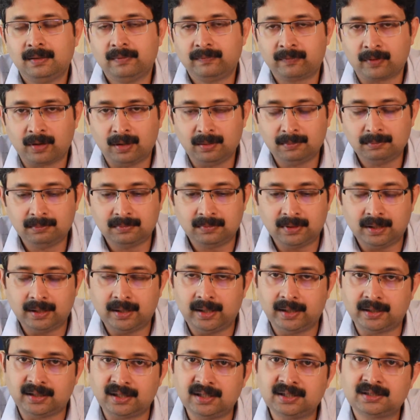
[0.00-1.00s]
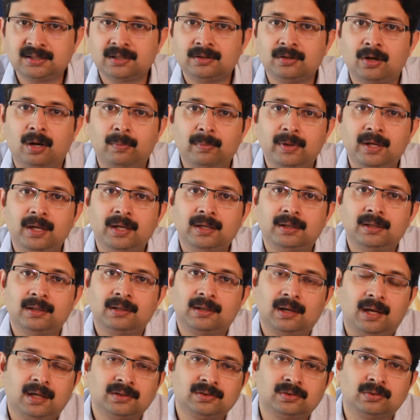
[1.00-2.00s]
from a teacher-dominated
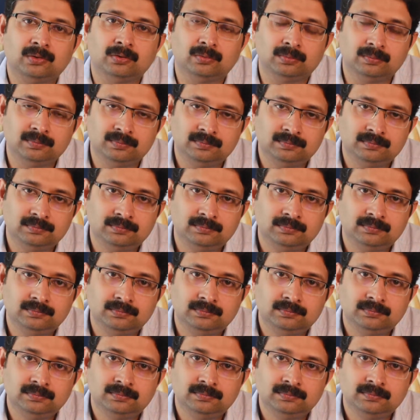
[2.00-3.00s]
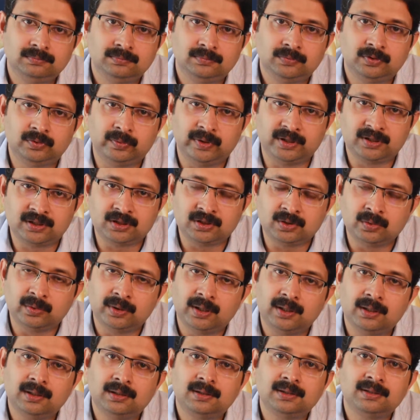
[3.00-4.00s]
classroom to a
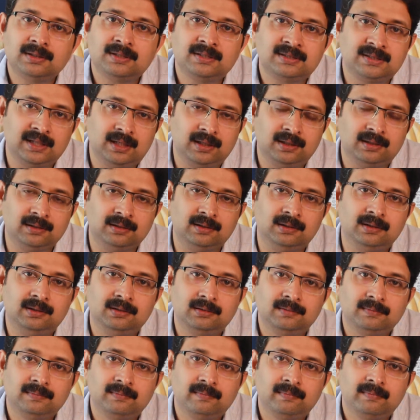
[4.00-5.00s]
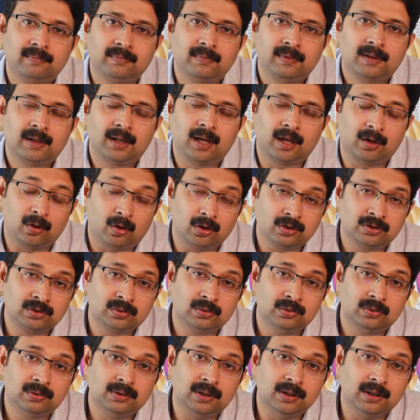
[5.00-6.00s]
student-centered and
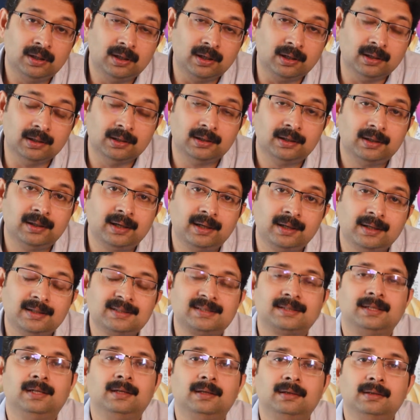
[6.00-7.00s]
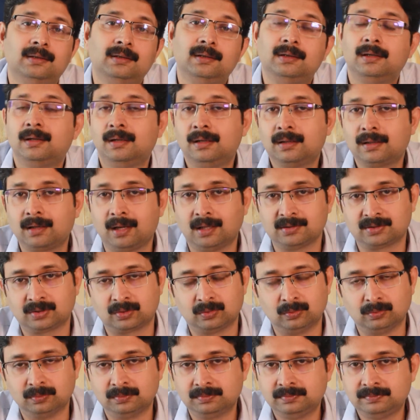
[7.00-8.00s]
also a learning-centered
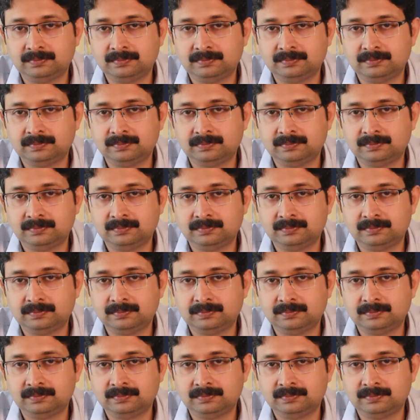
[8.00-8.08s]
classroom.